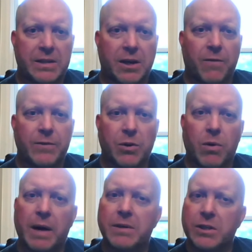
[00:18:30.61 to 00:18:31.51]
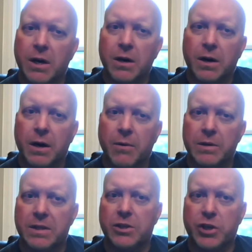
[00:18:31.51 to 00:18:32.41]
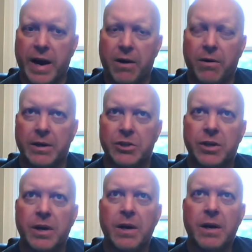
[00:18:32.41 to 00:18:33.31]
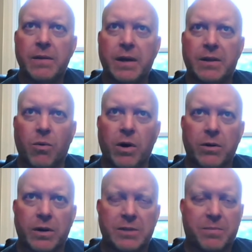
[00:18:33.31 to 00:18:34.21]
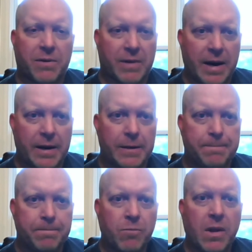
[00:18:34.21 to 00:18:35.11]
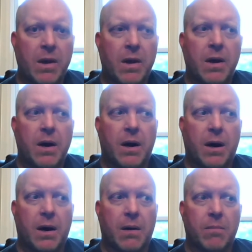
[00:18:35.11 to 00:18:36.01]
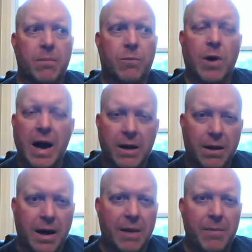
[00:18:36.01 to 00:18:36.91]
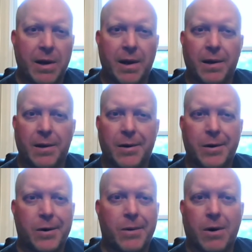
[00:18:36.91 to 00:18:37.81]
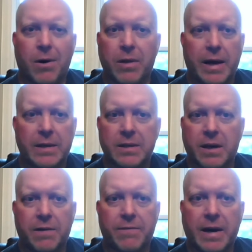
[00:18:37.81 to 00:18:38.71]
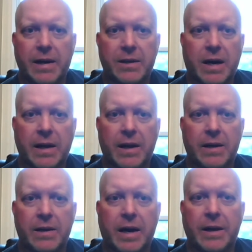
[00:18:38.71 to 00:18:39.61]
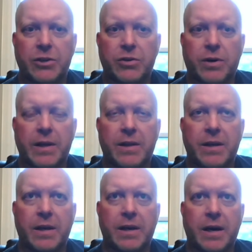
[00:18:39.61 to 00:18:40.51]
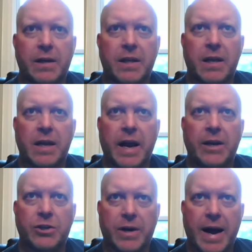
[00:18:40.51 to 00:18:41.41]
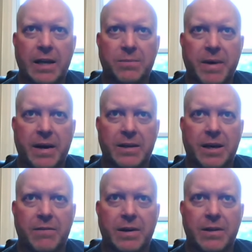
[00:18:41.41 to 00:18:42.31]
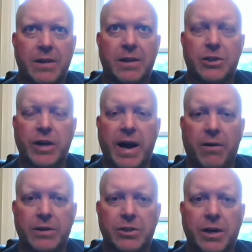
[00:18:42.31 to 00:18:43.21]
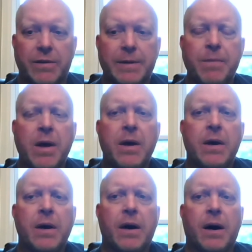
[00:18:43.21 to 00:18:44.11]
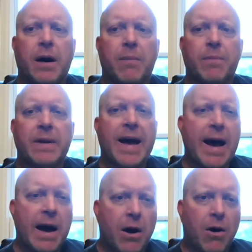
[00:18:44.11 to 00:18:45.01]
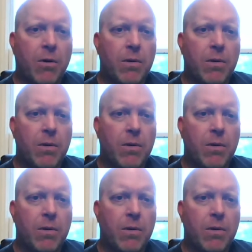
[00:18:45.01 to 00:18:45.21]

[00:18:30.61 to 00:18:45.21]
I really wanted to challenge myself. So when I was younger, it was the challenge that the wilderness provided. Um, rock climbing, you know, all that stuff. I I, I enjoyed the uh, the danger aspect of it, the, the challenge of it.